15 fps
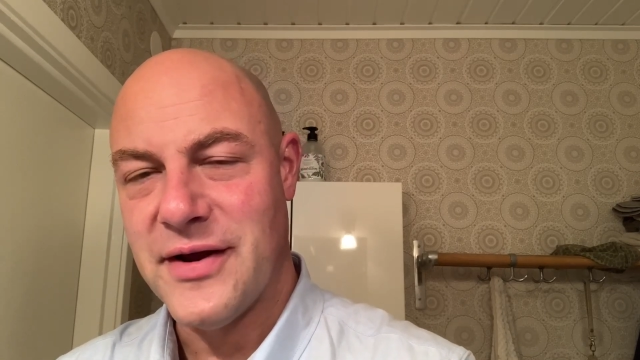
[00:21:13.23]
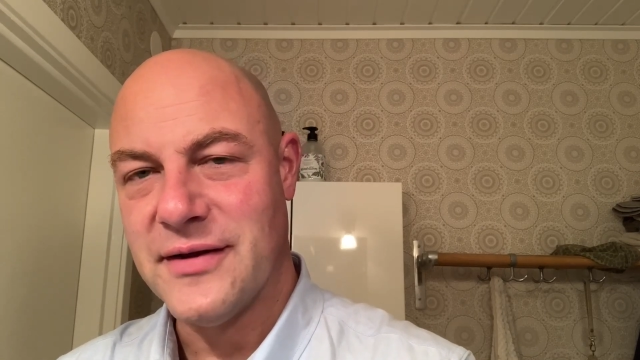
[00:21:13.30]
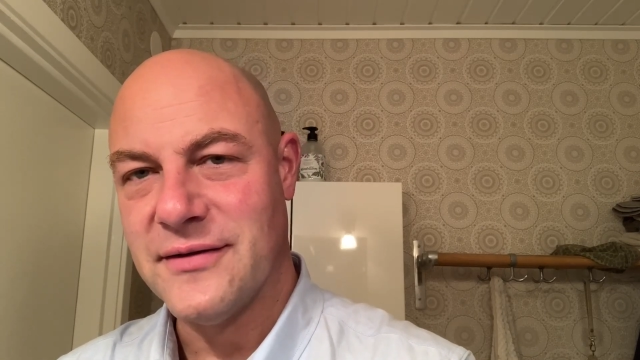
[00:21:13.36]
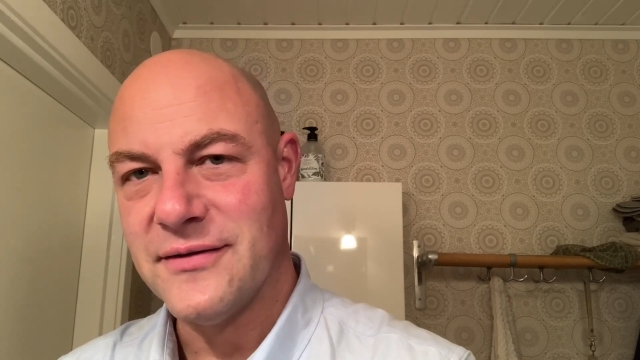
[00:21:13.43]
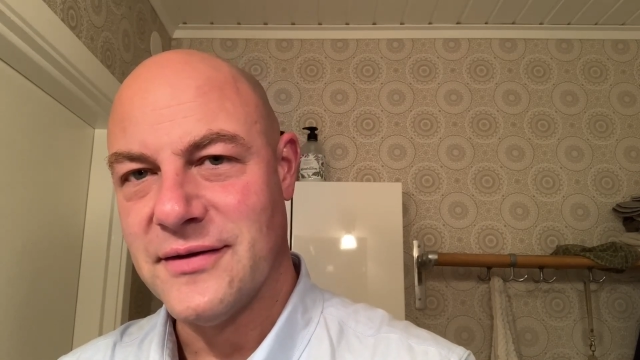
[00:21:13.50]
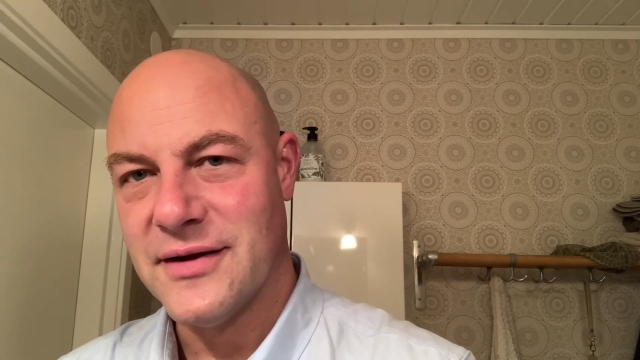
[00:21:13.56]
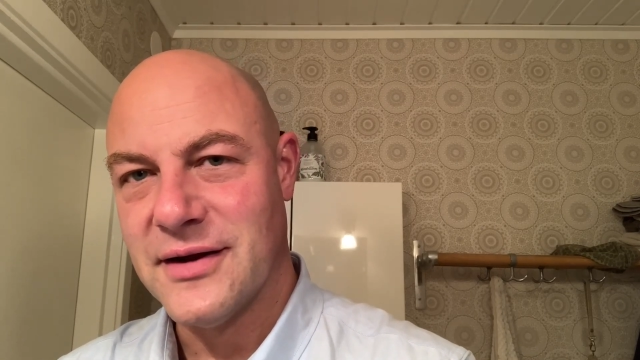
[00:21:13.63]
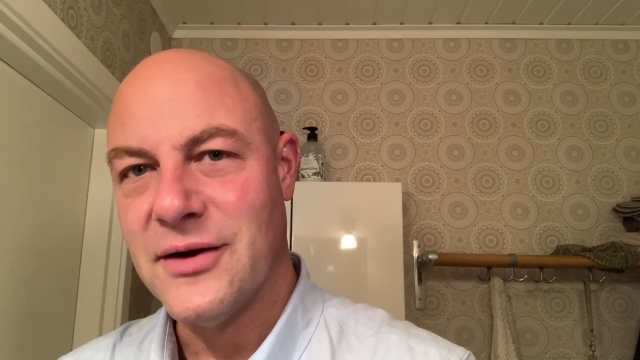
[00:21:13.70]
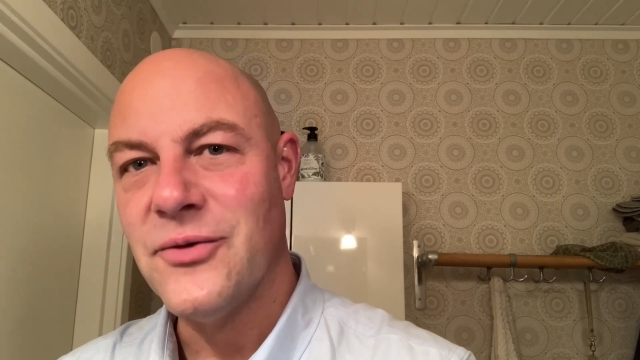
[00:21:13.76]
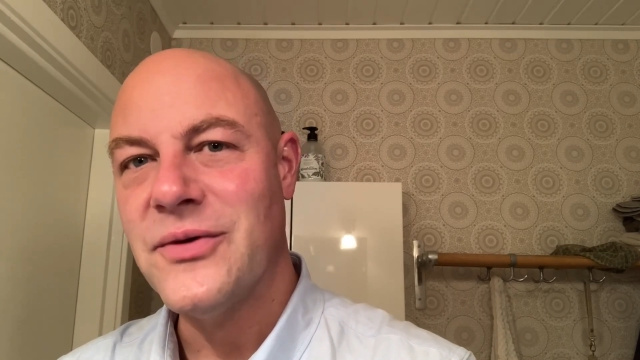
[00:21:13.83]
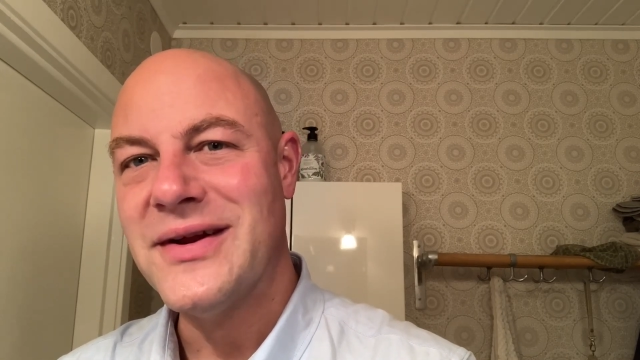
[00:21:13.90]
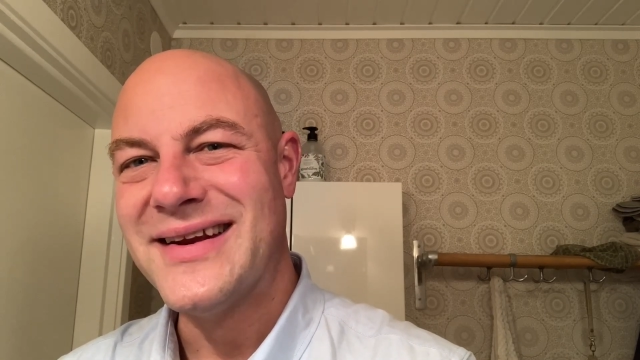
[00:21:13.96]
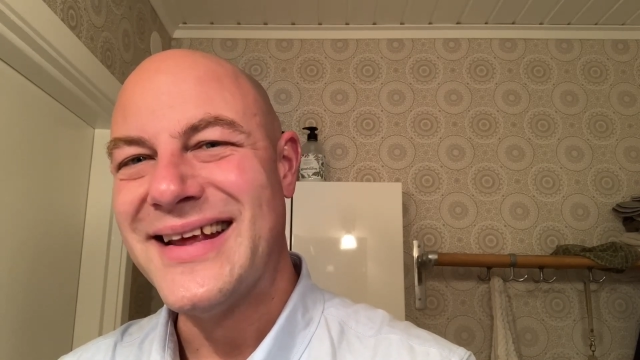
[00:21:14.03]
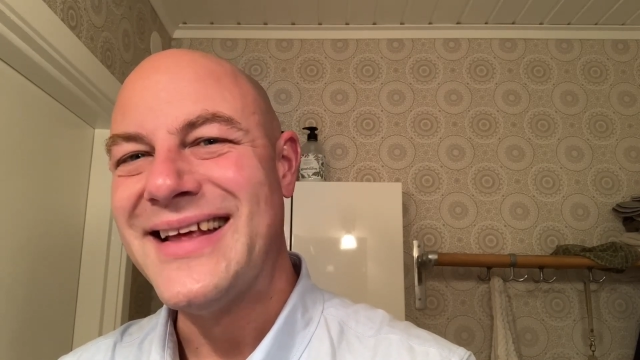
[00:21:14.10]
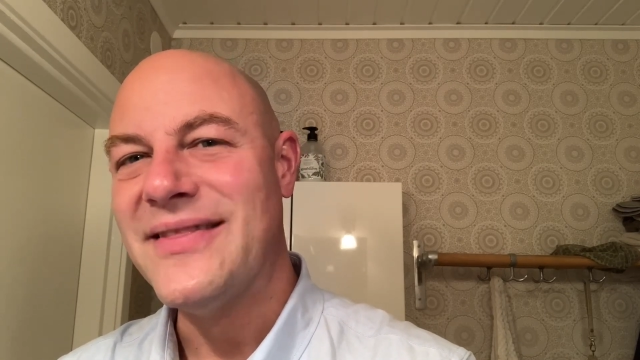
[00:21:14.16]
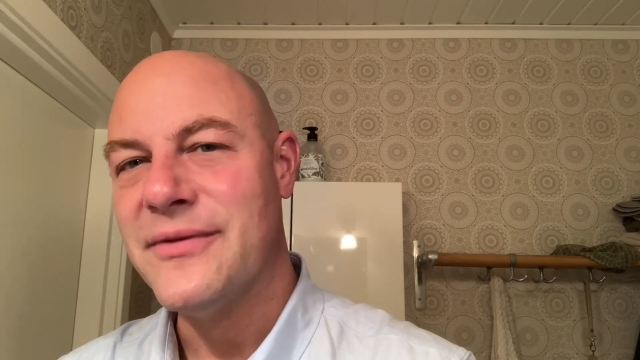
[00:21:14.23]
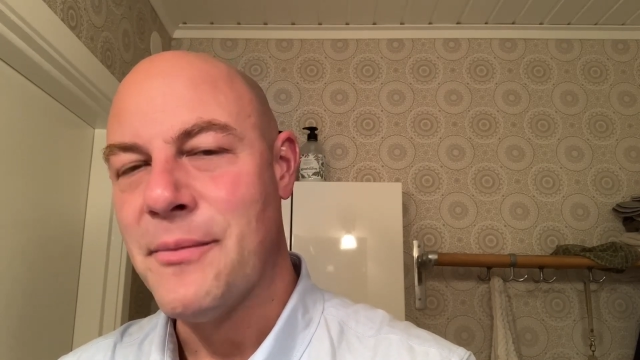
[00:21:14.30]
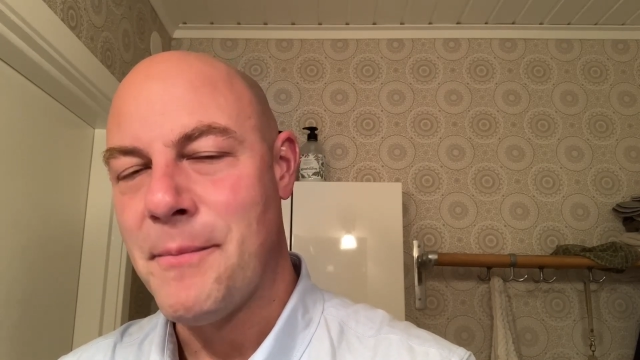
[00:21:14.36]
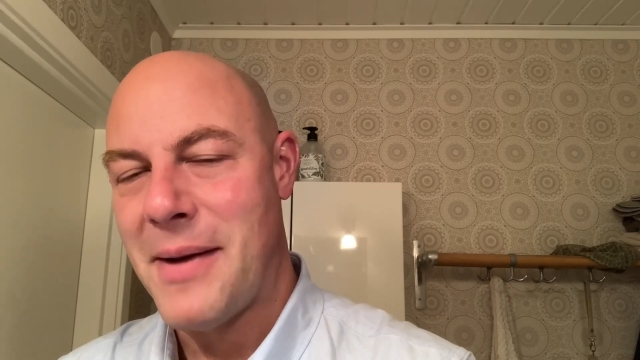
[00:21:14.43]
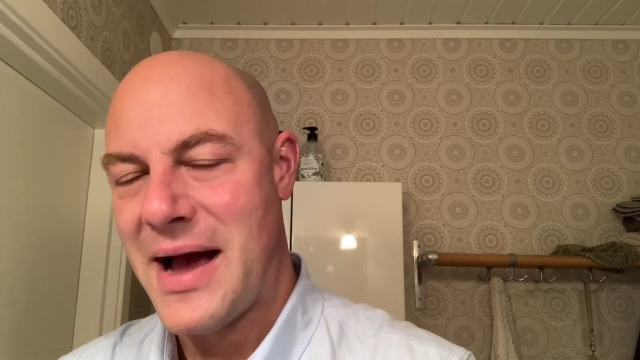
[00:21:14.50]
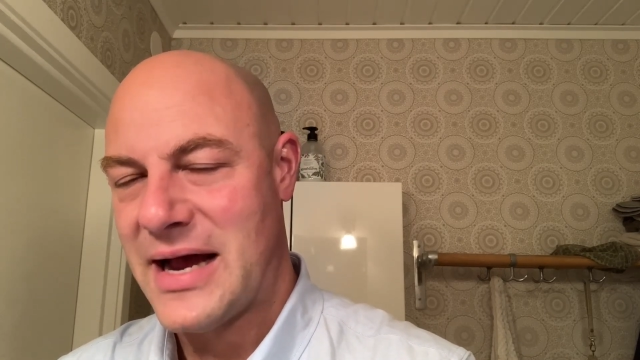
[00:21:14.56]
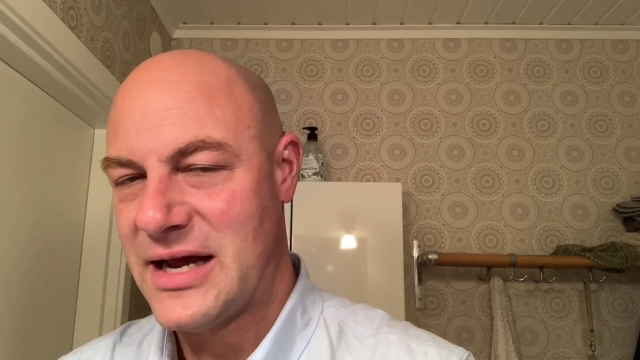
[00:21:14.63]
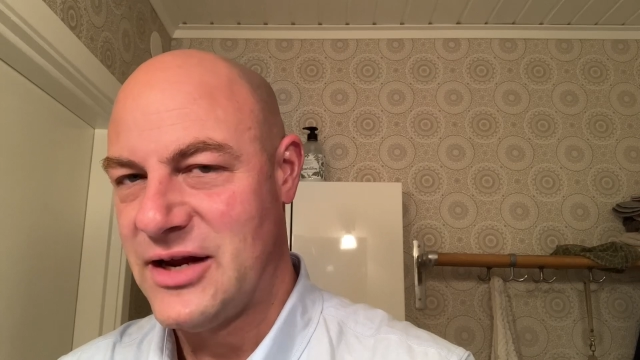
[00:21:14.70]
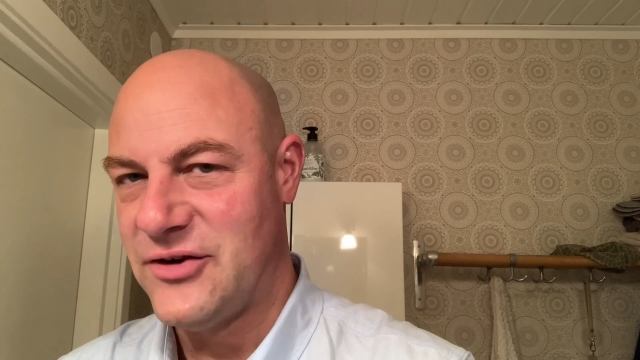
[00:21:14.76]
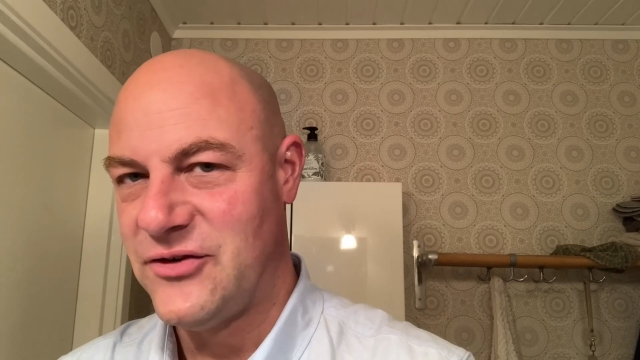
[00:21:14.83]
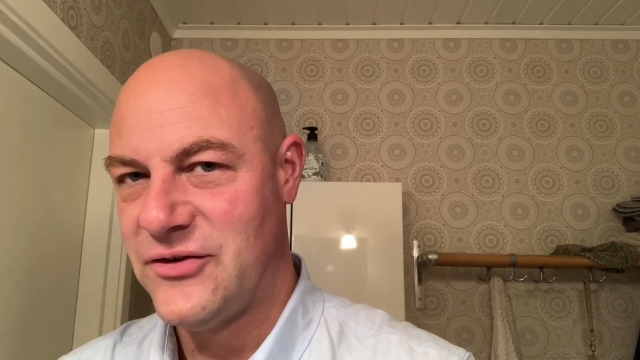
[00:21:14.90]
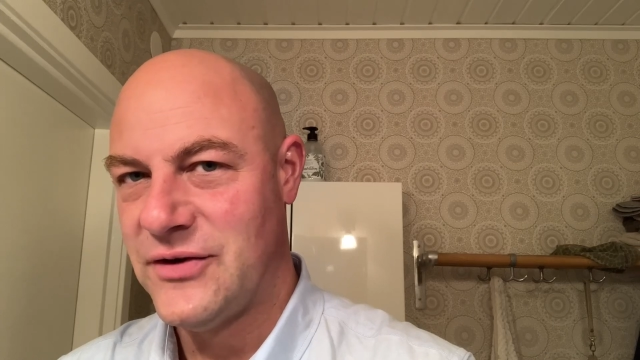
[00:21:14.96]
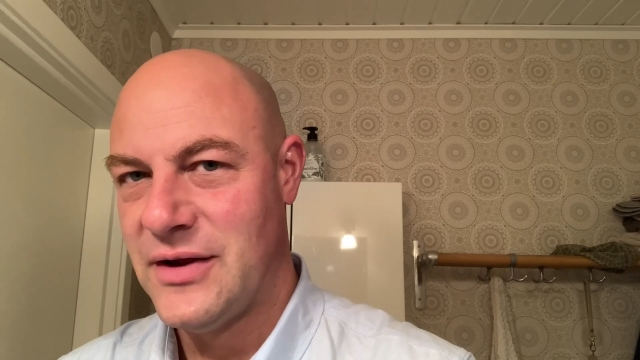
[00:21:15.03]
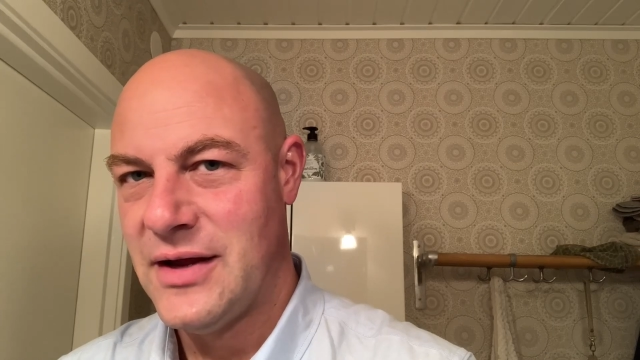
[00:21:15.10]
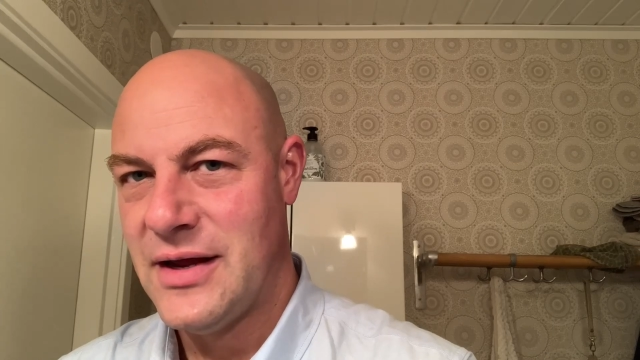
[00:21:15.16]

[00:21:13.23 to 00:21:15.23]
It's included in the package